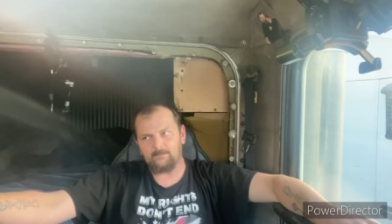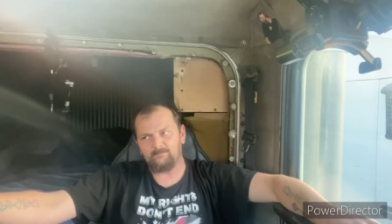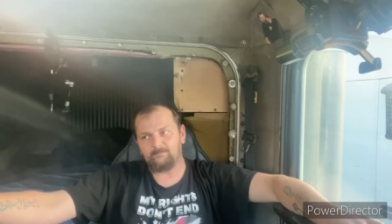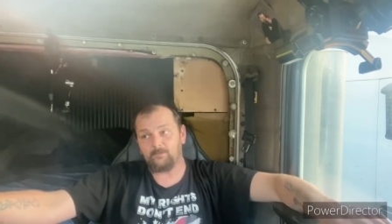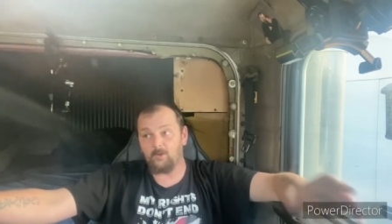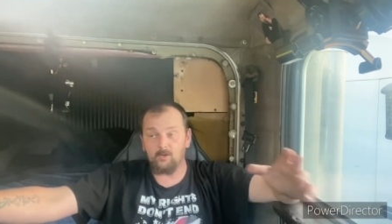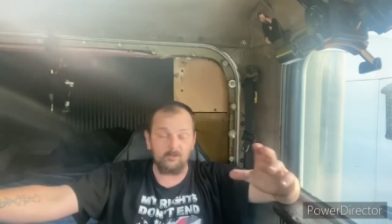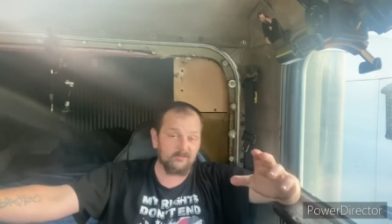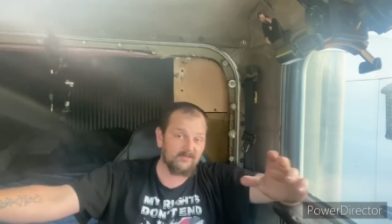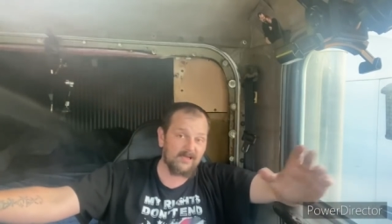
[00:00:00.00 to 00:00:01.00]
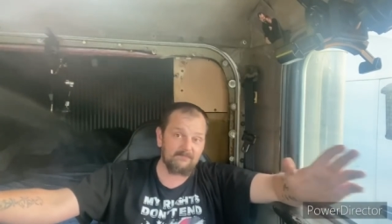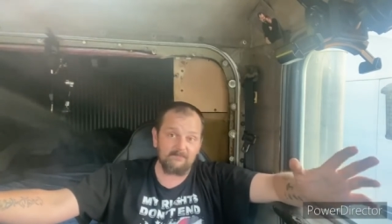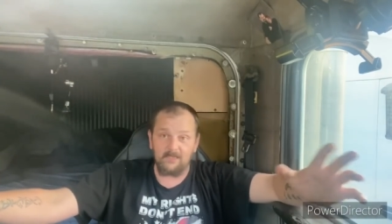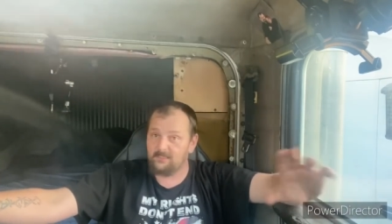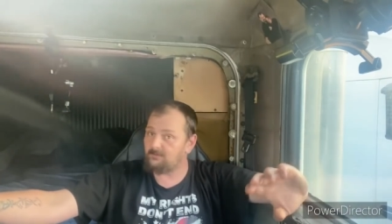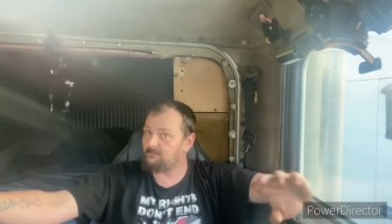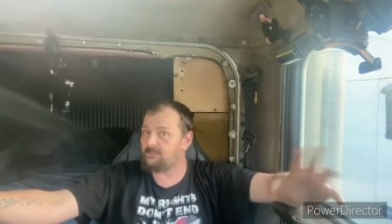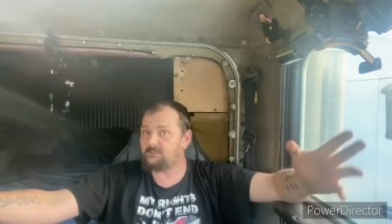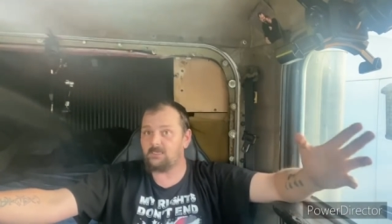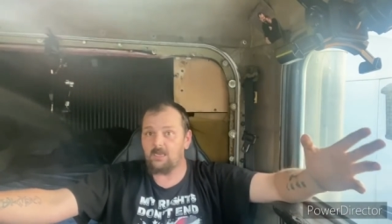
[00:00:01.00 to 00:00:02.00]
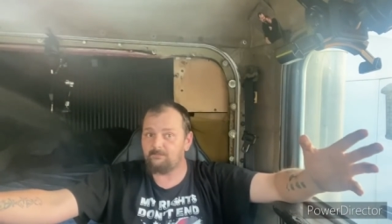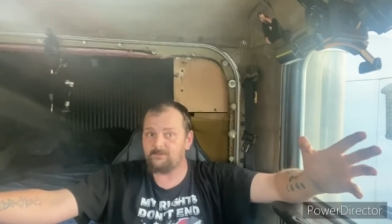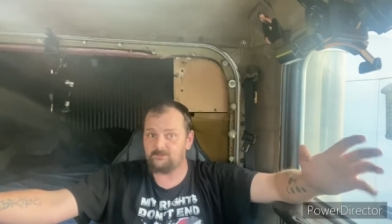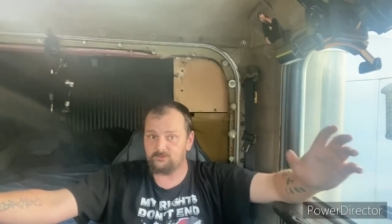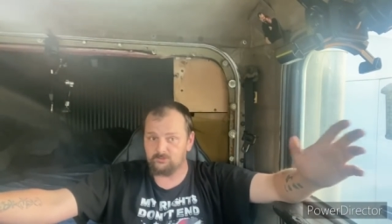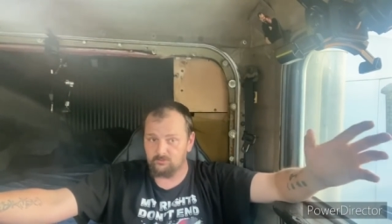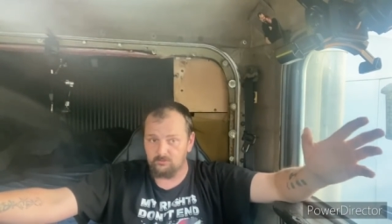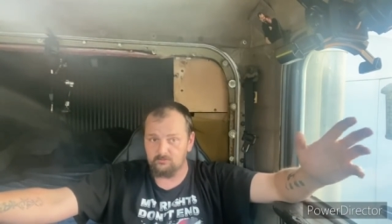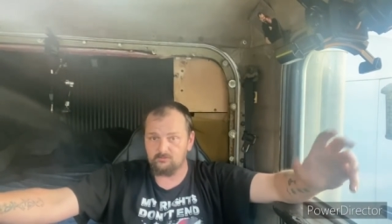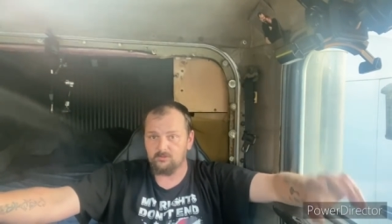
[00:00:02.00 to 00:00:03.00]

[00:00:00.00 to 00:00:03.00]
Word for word: part of that may or may not be true.